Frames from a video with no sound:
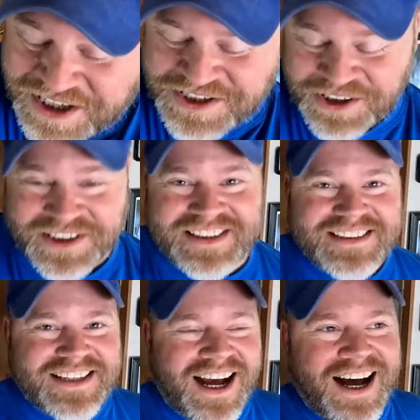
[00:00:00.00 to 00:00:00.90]
an adult.
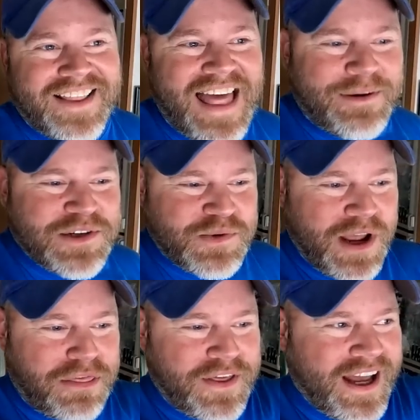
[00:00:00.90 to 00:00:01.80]
And that was
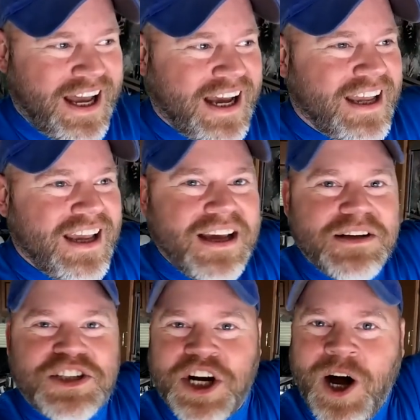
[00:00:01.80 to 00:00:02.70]
with
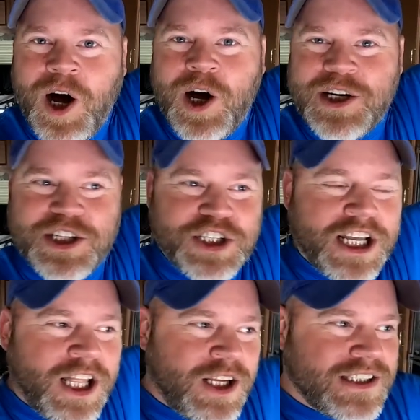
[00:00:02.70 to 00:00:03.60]
Sean and
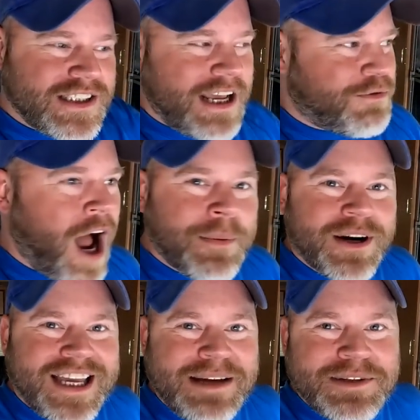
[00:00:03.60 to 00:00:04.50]
Jill, and
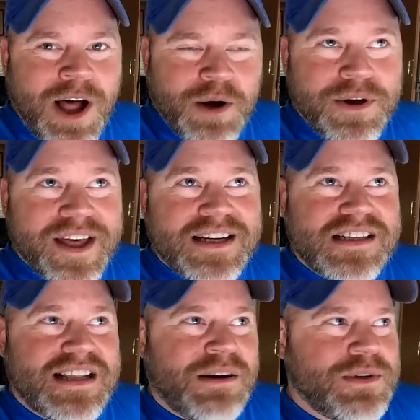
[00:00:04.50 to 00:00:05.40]
Robert came along with
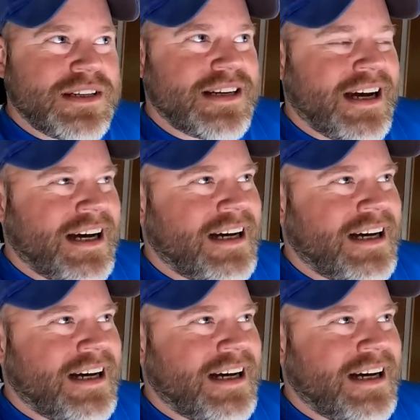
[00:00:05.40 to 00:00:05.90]
us. That was